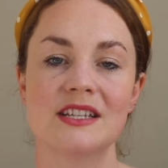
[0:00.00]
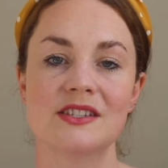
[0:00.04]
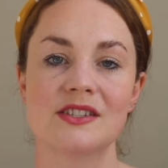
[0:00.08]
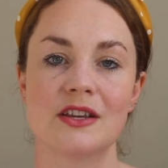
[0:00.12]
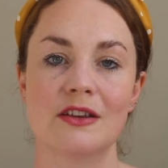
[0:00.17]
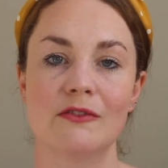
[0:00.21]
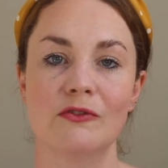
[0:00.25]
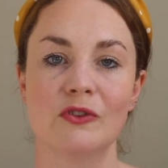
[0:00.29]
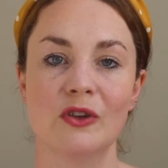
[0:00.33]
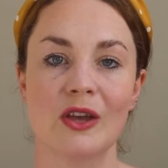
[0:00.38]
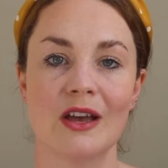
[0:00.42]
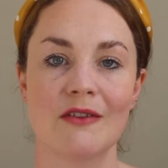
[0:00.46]
So
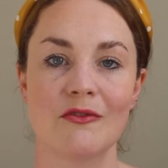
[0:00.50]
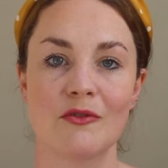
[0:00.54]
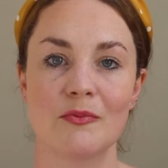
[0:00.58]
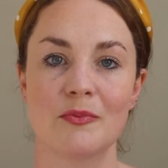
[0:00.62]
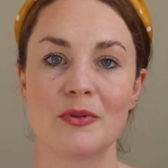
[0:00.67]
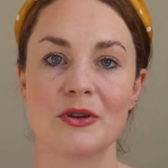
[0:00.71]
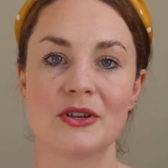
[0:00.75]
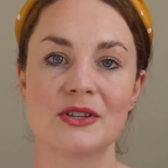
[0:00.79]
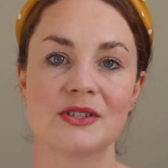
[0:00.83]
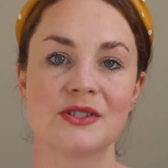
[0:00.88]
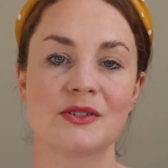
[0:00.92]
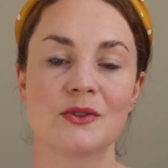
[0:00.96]
if you have a
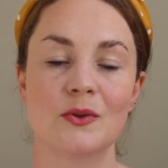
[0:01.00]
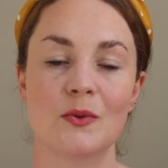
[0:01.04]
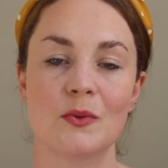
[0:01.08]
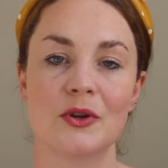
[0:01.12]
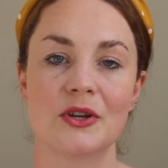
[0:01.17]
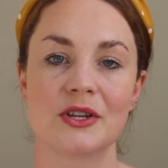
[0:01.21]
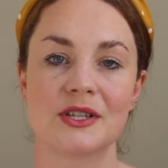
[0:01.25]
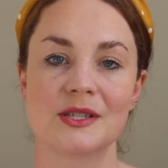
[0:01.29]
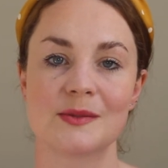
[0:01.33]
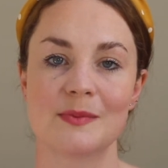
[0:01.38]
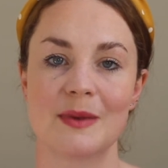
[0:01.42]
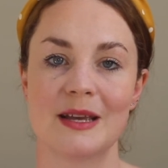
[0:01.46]
personal
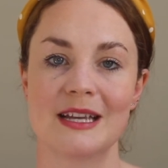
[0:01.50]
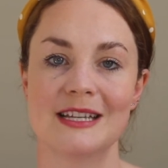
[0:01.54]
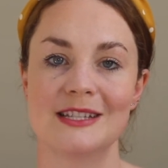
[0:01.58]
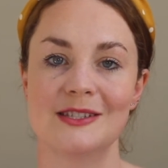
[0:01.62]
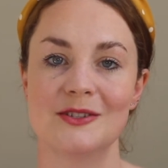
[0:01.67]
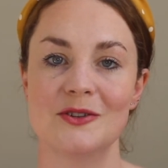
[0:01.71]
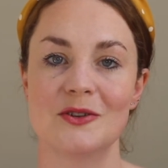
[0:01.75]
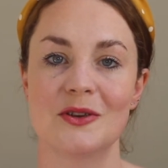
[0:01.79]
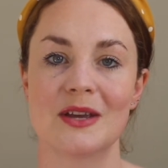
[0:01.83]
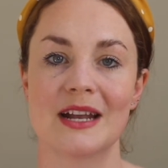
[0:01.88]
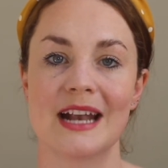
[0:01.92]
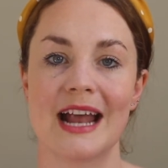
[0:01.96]

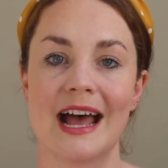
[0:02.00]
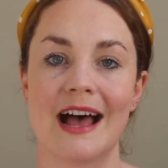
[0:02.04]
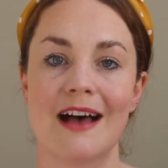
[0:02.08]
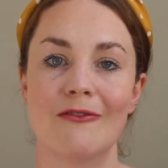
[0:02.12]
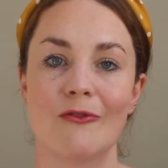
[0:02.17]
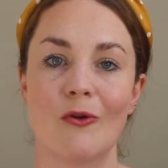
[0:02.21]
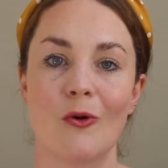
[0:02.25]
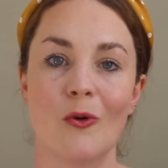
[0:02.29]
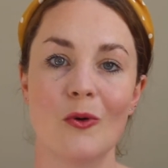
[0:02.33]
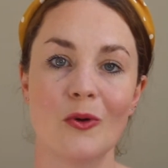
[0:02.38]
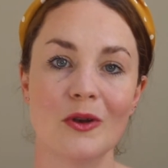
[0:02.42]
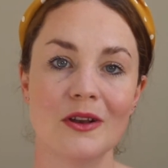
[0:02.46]
workspace, you can
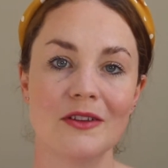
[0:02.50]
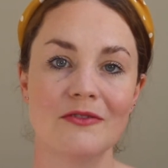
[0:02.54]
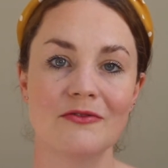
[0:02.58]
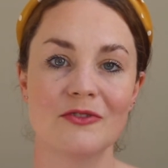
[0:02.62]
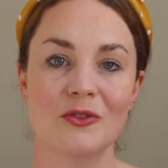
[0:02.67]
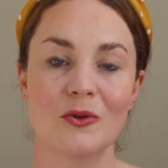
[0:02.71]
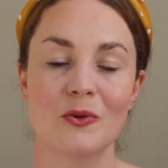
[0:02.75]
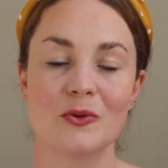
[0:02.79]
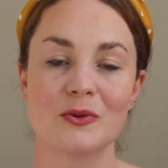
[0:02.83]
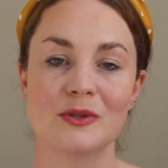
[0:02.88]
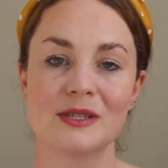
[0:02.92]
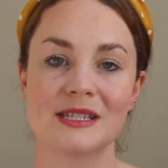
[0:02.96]
have all of
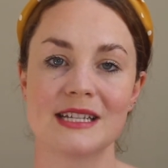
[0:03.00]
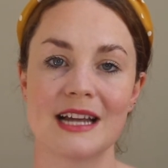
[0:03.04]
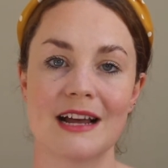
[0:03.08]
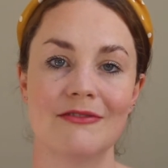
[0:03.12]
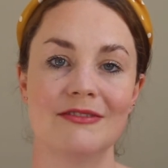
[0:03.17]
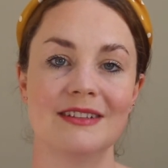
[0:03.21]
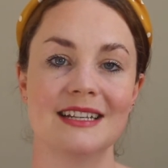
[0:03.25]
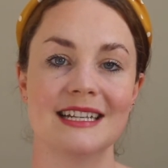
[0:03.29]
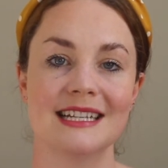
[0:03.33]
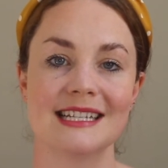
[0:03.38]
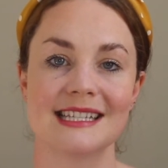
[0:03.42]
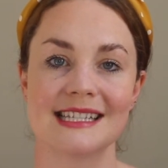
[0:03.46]
your
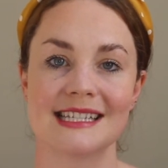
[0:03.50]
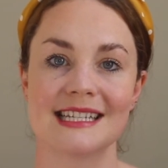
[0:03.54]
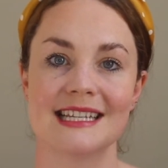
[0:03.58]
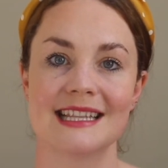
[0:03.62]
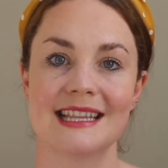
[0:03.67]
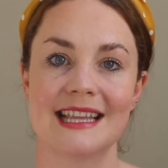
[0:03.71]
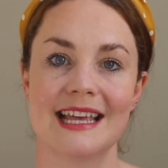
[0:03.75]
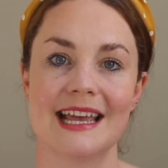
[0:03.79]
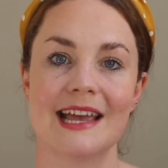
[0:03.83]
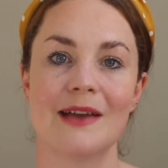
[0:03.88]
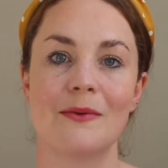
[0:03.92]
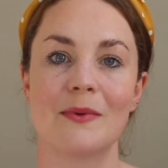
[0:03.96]
stuff
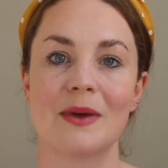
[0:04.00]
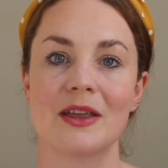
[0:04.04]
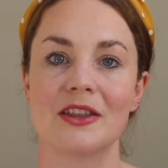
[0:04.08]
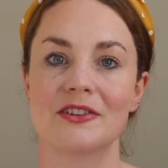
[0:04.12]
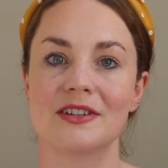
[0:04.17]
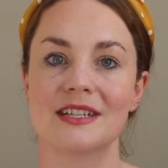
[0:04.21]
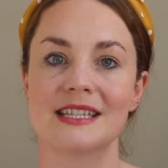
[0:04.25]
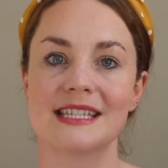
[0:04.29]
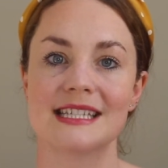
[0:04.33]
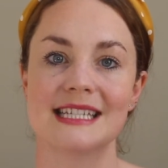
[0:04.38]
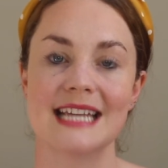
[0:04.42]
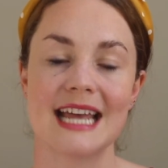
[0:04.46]
listed there, whether
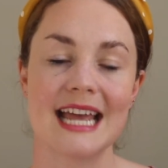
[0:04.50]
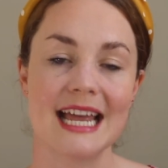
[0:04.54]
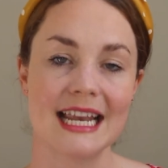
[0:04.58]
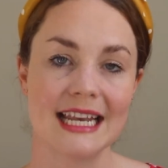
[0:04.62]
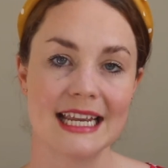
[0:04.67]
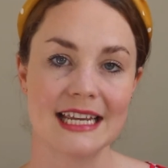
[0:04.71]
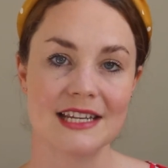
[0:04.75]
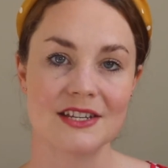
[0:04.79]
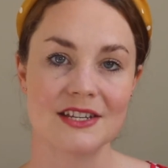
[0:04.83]
it's daily